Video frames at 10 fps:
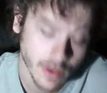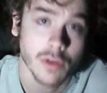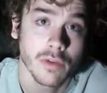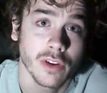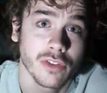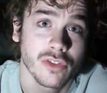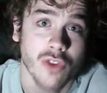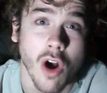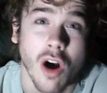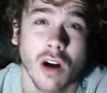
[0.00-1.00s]
They're very
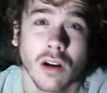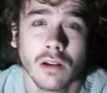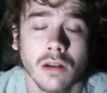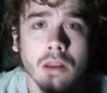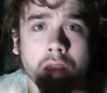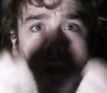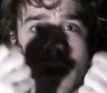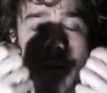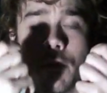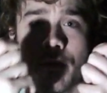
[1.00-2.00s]
strong,
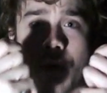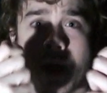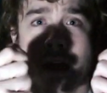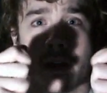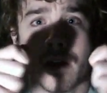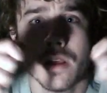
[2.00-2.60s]
and I'm afraid